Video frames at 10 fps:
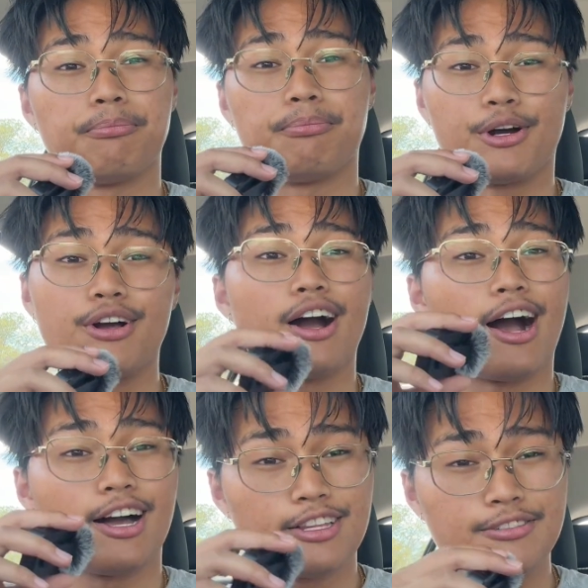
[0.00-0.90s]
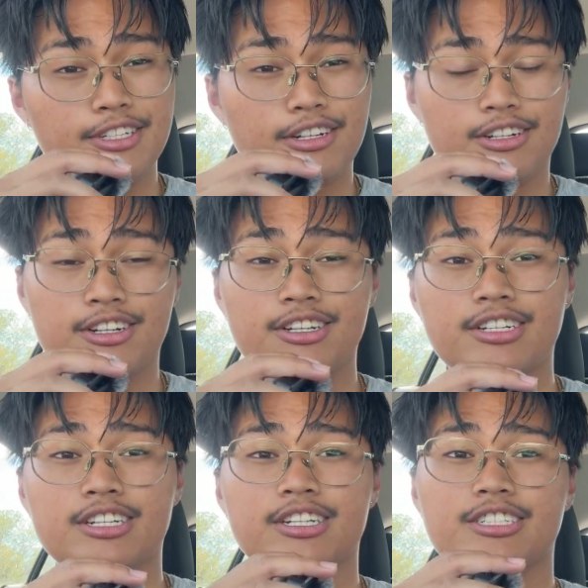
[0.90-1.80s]
But I love y'all.
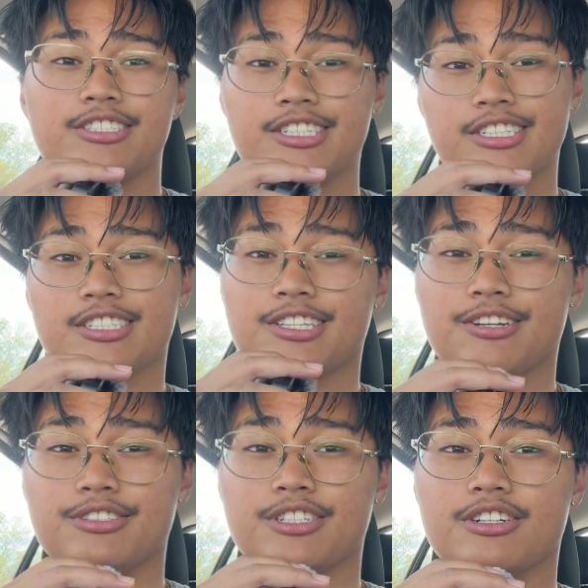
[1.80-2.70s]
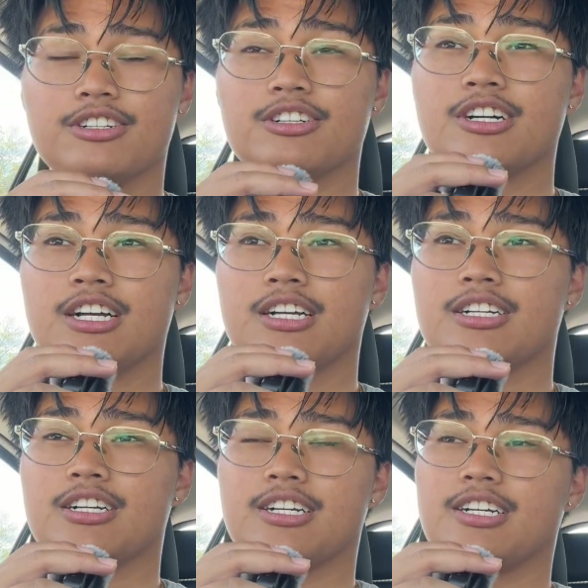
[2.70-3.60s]
Jesus loves y'all.
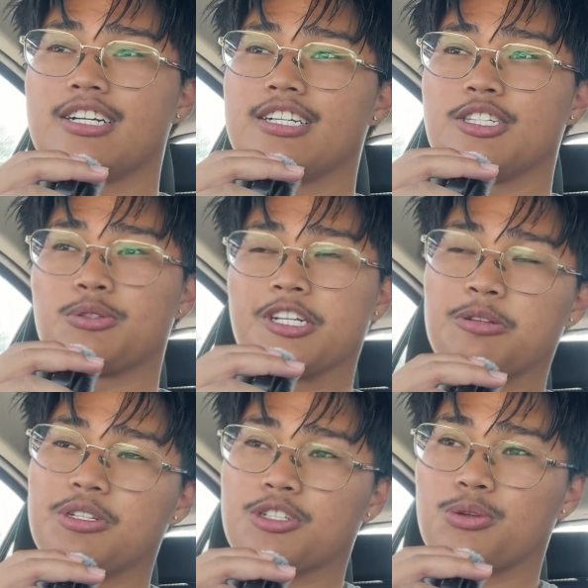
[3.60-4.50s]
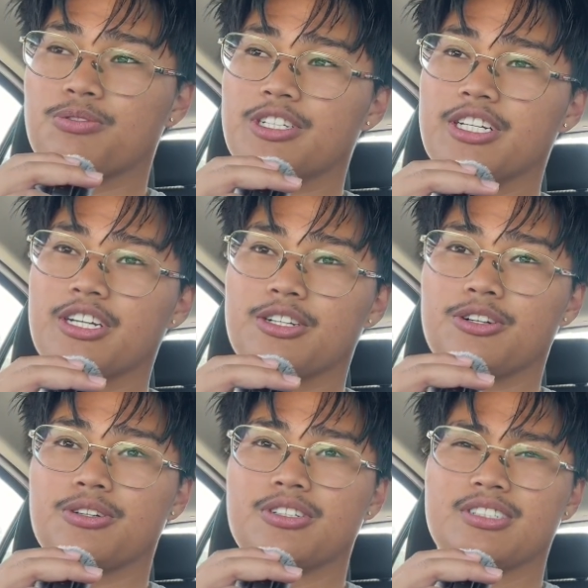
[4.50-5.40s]
This was going to be a short
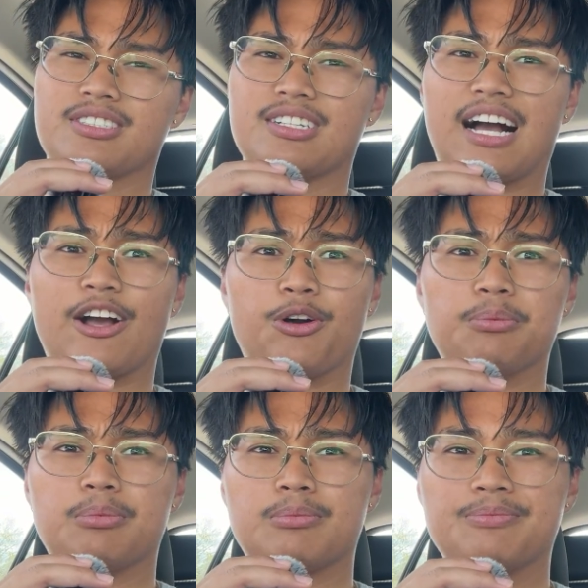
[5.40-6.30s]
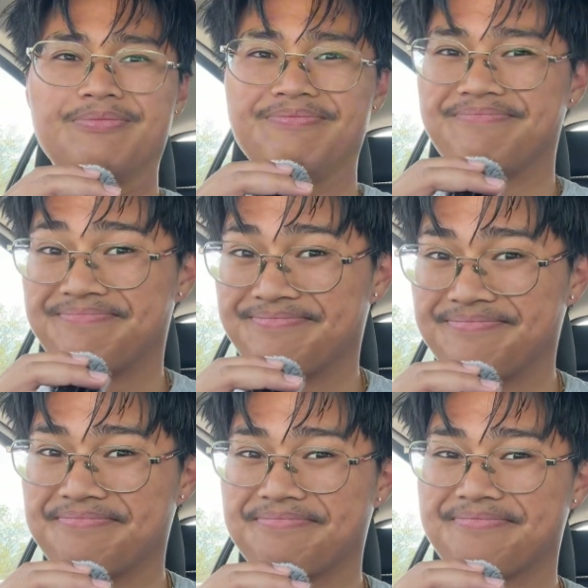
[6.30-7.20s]
video, I hope.
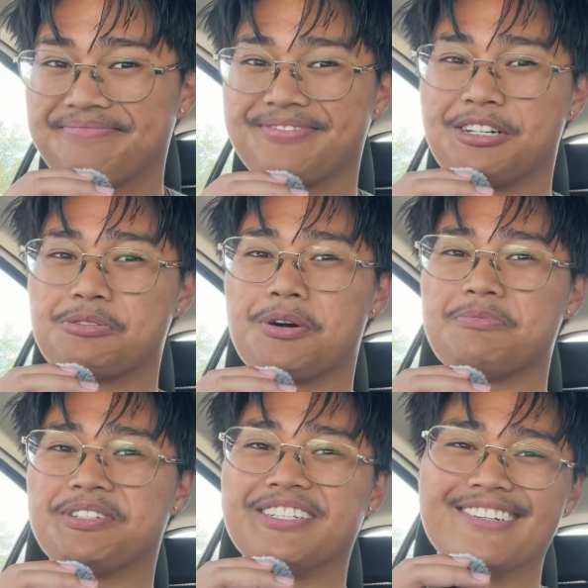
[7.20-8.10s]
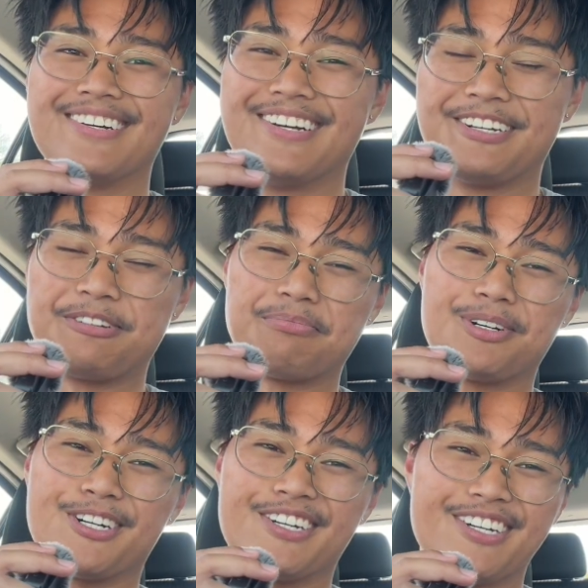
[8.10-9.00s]
Don't quote me.
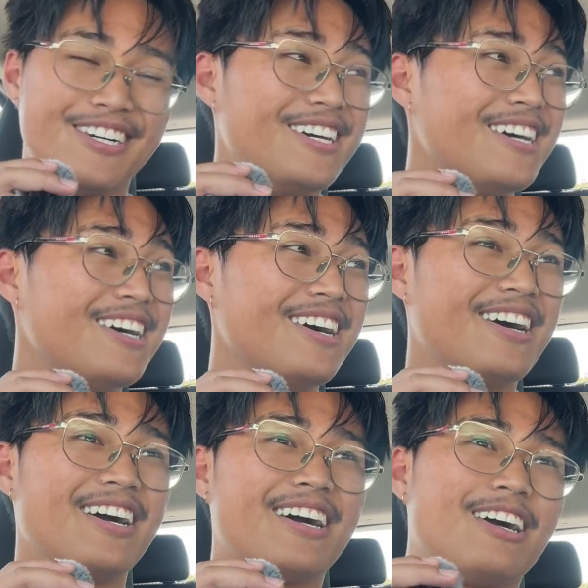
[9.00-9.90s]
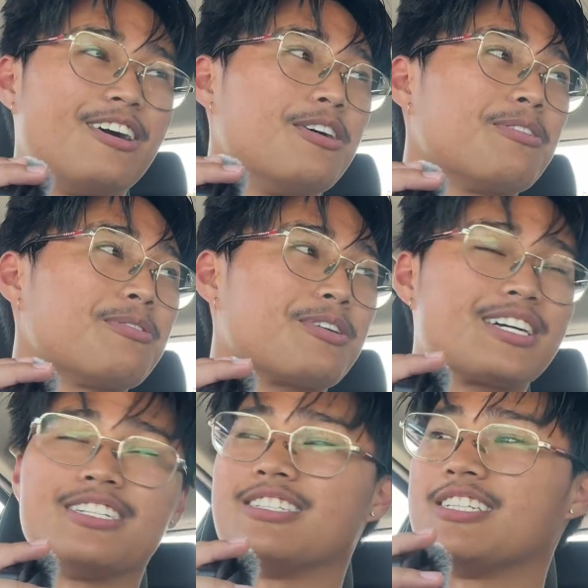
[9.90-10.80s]
But we're
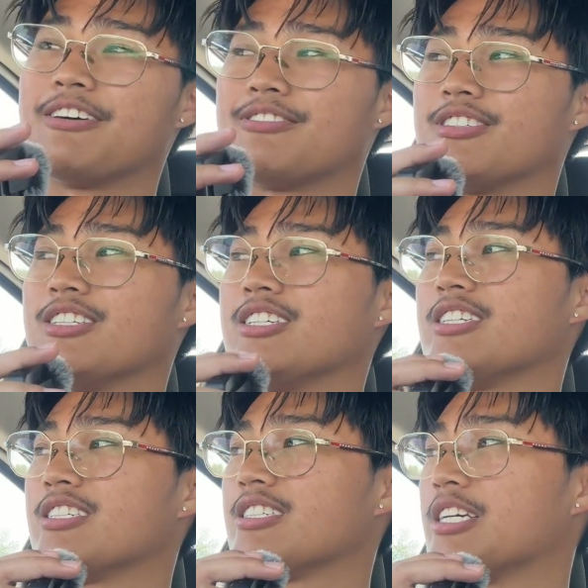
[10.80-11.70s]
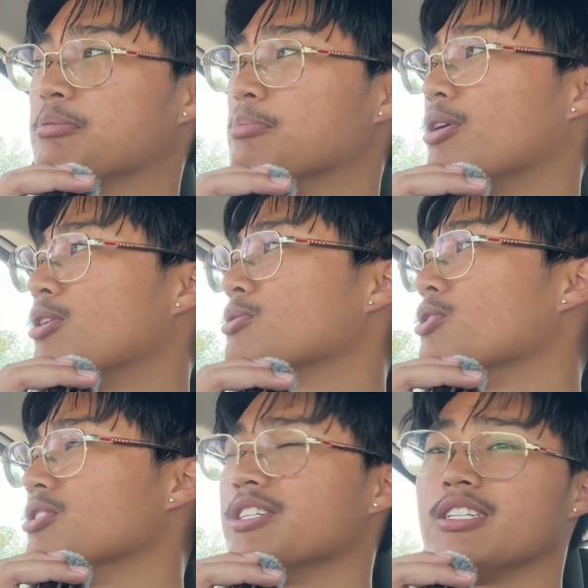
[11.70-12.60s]
going to definitely keep the ball
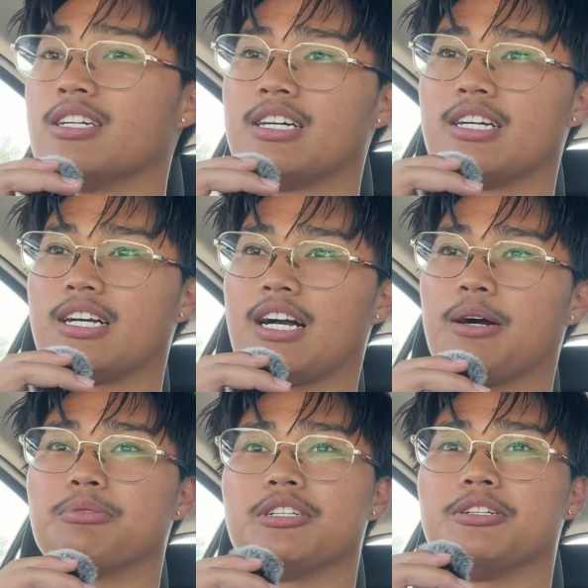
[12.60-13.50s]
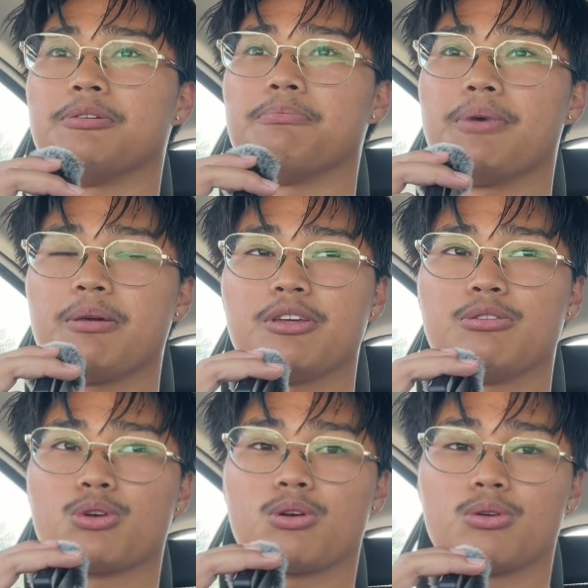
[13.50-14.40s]
rolling. I'm going to maybe
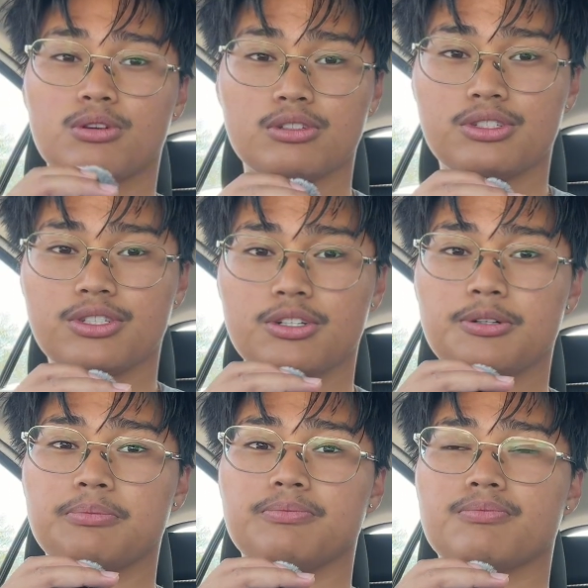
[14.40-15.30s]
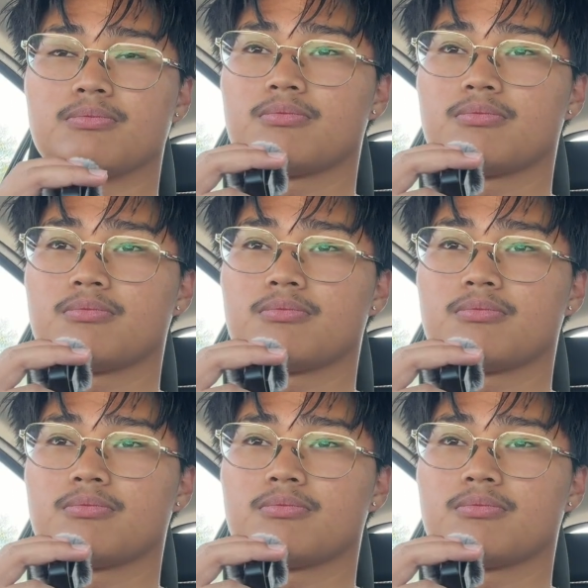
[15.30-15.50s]
record some